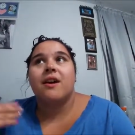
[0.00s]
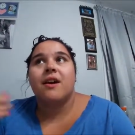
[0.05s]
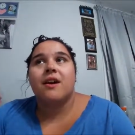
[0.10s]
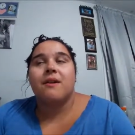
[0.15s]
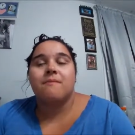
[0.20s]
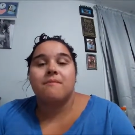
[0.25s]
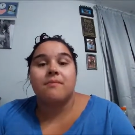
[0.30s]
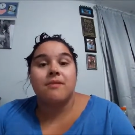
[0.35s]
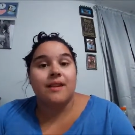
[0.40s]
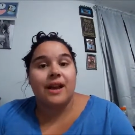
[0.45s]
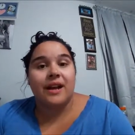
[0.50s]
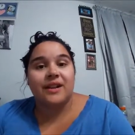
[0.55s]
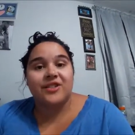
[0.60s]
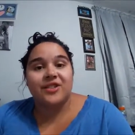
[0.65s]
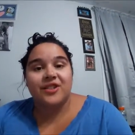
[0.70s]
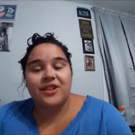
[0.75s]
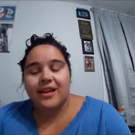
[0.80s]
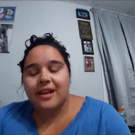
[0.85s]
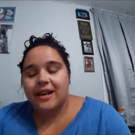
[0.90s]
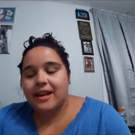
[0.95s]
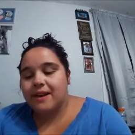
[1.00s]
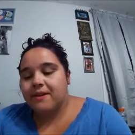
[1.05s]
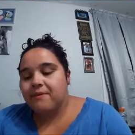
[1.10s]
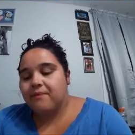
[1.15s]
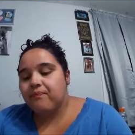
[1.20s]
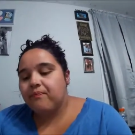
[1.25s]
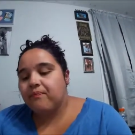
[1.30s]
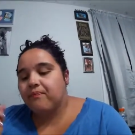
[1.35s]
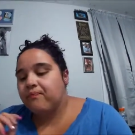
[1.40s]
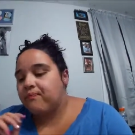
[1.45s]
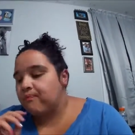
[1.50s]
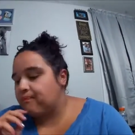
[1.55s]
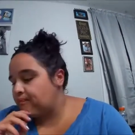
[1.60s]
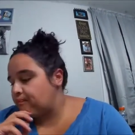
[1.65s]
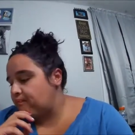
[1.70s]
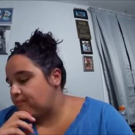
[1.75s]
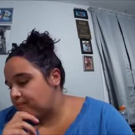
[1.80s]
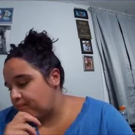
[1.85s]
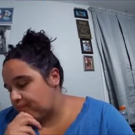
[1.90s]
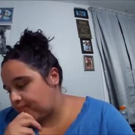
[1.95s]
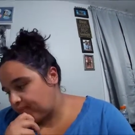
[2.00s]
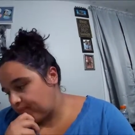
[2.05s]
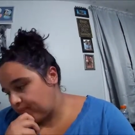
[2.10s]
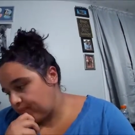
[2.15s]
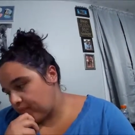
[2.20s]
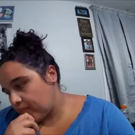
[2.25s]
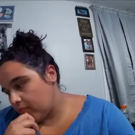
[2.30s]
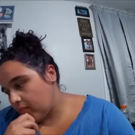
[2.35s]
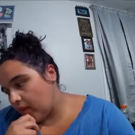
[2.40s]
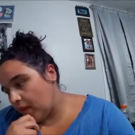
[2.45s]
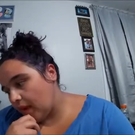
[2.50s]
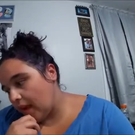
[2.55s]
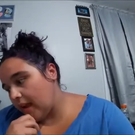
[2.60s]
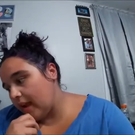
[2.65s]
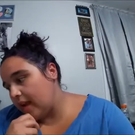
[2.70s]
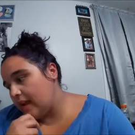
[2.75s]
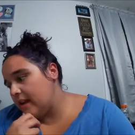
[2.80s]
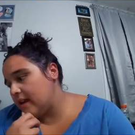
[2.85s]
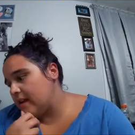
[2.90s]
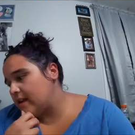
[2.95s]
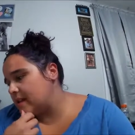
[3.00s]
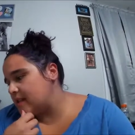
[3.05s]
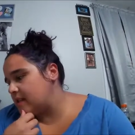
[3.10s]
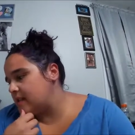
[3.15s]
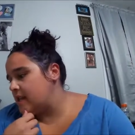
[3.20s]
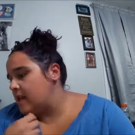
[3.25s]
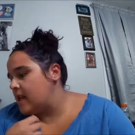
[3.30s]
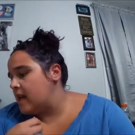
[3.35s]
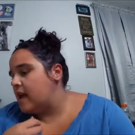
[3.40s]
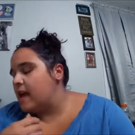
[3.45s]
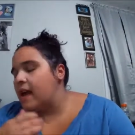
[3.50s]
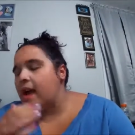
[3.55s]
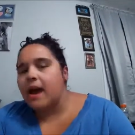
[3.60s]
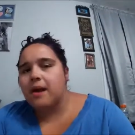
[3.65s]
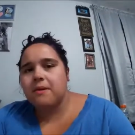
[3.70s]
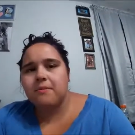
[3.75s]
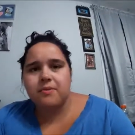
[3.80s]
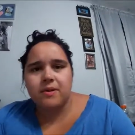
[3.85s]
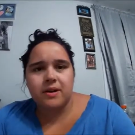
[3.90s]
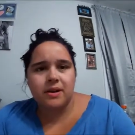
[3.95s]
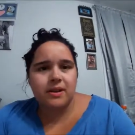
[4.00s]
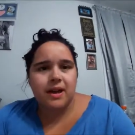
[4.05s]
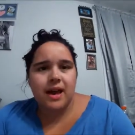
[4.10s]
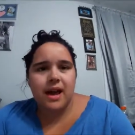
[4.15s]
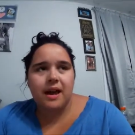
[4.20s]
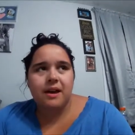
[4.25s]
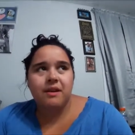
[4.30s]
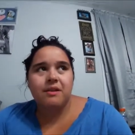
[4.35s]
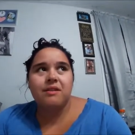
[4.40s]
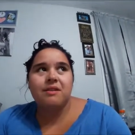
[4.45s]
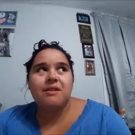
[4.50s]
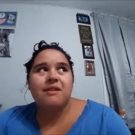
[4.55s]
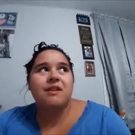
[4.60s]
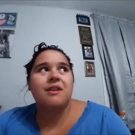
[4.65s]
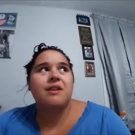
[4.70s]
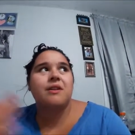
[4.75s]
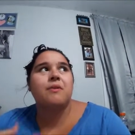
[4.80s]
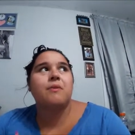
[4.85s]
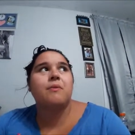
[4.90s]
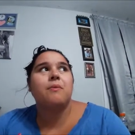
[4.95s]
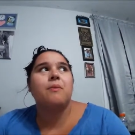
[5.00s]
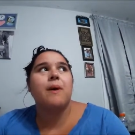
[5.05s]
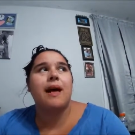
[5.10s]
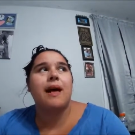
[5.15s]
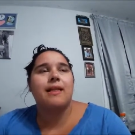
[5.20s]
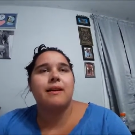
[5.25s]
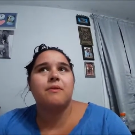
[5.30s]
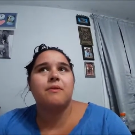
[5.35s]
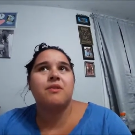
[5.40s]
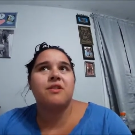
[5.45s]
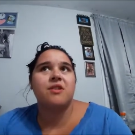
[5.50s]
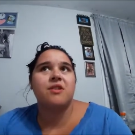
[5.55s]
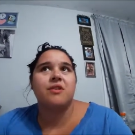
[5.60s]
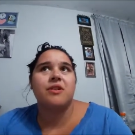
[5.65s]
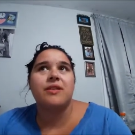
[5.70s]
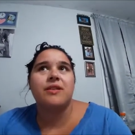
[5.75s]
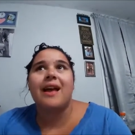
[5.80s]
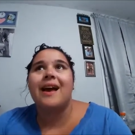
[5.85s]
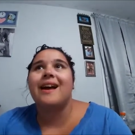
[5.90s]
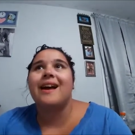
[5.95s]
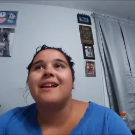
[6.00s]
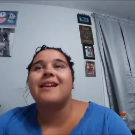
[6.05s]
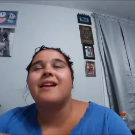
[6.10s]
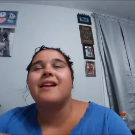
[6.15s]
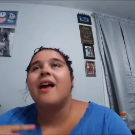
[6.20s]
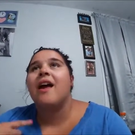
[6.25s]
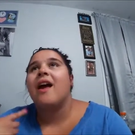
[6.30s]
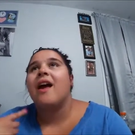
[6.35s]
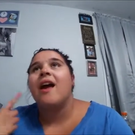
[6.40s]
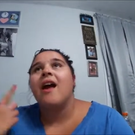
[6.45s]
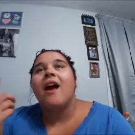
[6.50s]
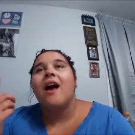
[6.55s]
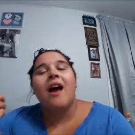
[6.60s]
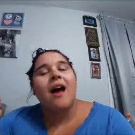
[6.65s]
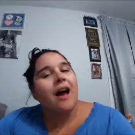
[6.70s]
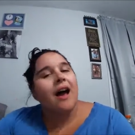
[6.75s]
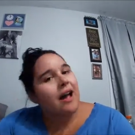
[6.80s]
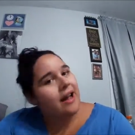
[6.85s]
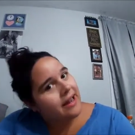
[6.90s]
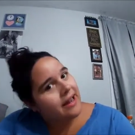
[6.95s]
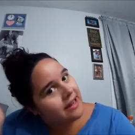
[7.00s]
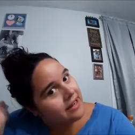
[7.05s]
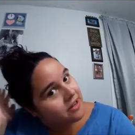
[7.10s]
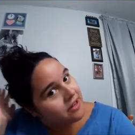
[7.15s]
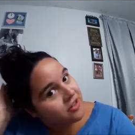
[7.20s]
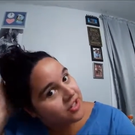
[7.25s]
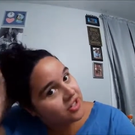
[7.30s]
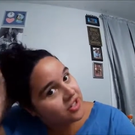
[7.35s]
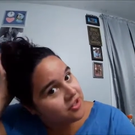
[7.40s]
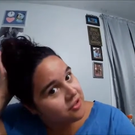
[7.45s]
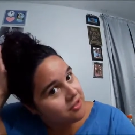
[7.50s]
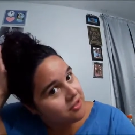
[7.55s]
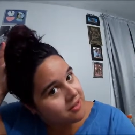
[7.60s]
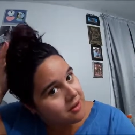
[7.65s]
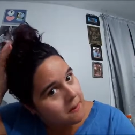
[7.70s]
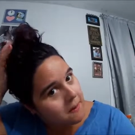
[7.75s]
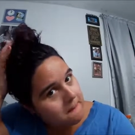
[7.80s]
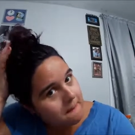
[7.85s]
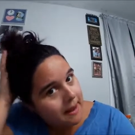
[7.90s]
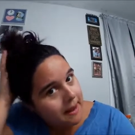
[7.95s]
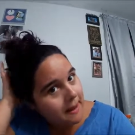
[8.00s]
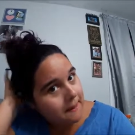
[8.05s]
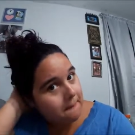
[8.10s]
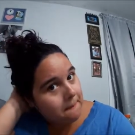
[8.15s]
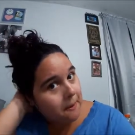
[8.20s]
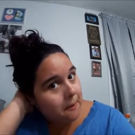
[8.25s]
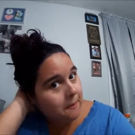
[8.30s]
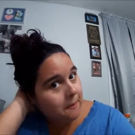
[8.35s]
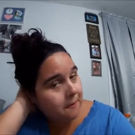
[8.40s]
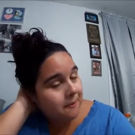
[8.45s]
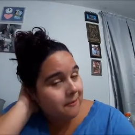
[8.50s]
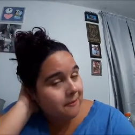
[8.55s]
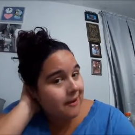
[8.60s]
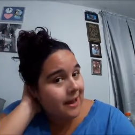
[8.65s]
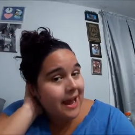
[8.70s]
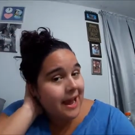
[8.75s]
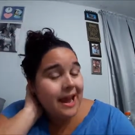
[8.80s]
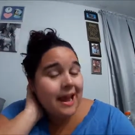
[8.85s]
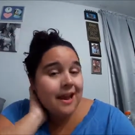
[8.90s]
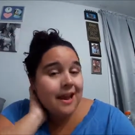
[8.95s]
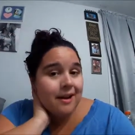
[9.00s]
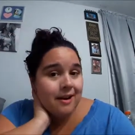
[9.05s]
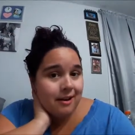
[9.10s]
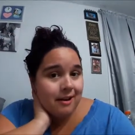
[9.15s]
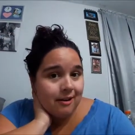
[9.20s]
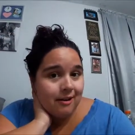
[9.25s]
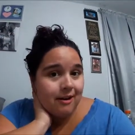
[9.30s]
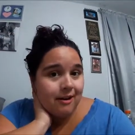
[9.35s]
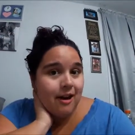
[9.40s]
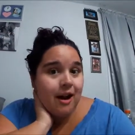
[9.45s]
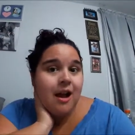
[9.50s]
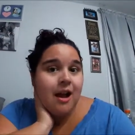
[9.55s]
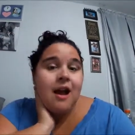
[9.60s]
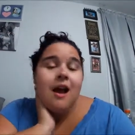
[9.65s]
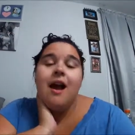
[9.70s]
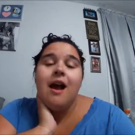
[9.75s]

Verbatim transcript: um, scheduling it. And I realized while I was doing that, I introduced my purple hair